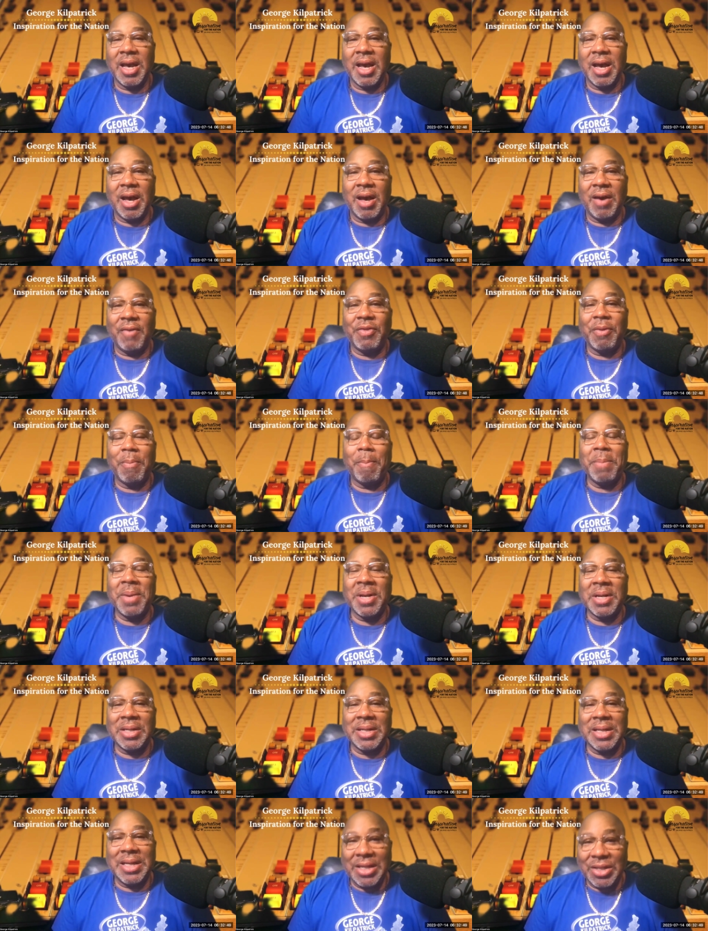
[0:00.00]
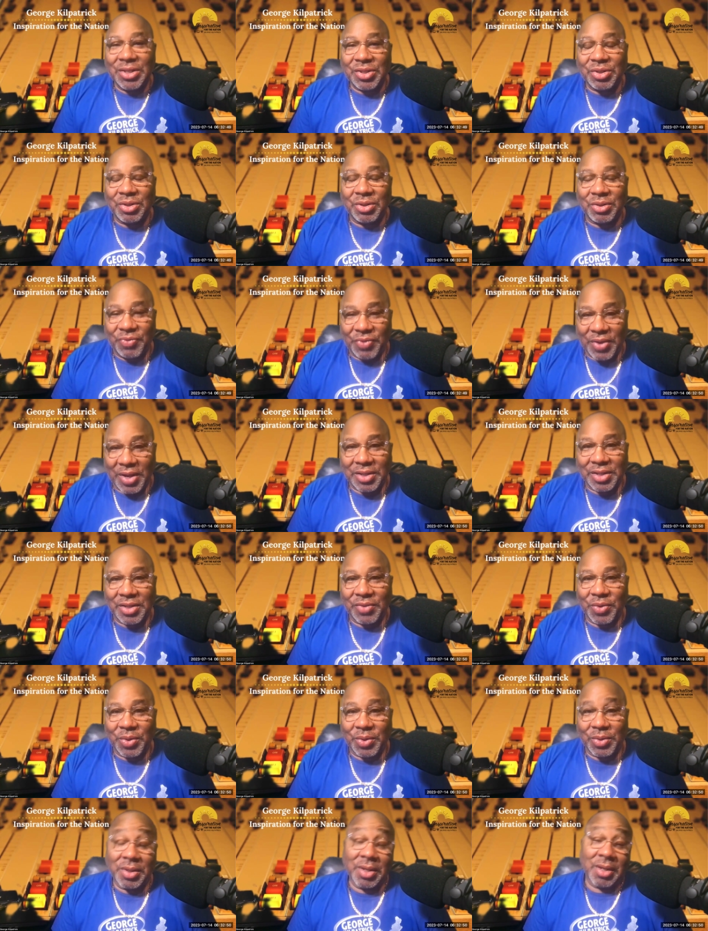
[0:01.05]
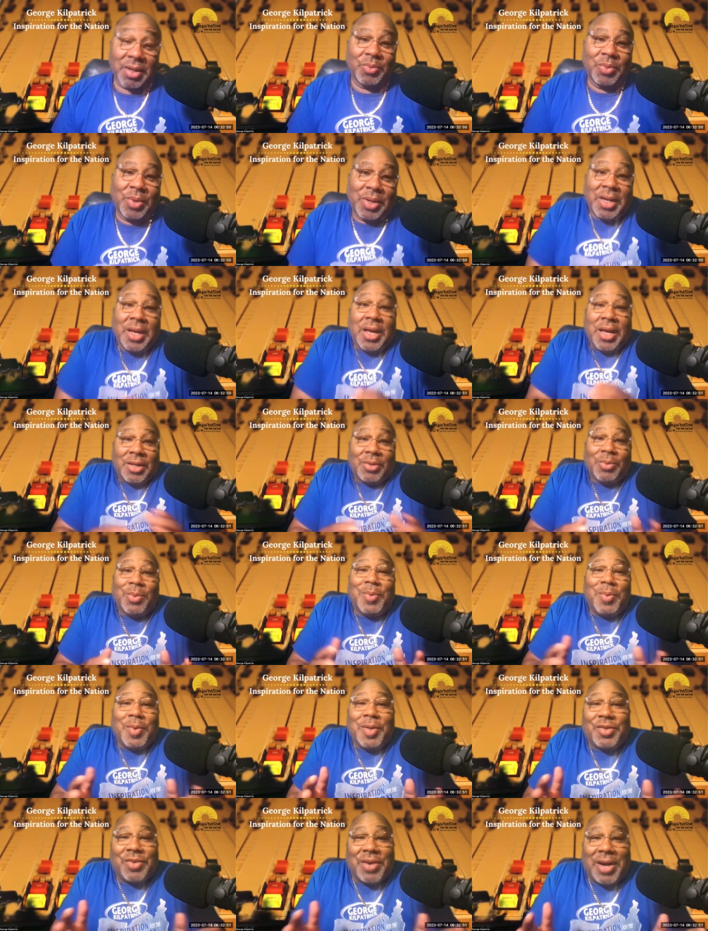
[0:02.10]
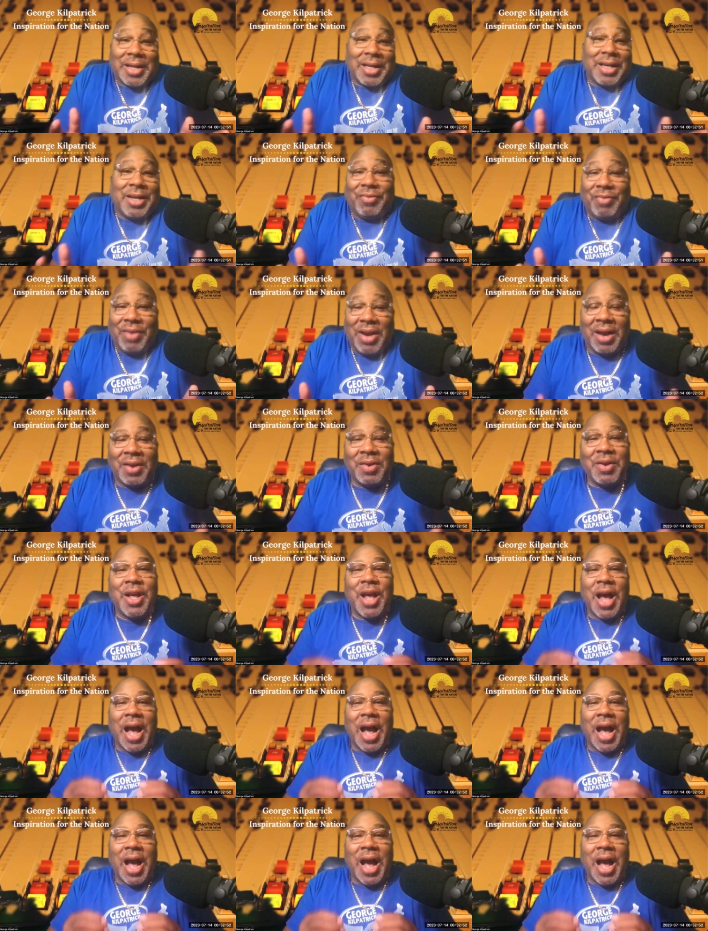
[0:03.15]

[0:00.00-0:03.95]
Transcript: of the Middle Eastern festivals. Look, we try to get around.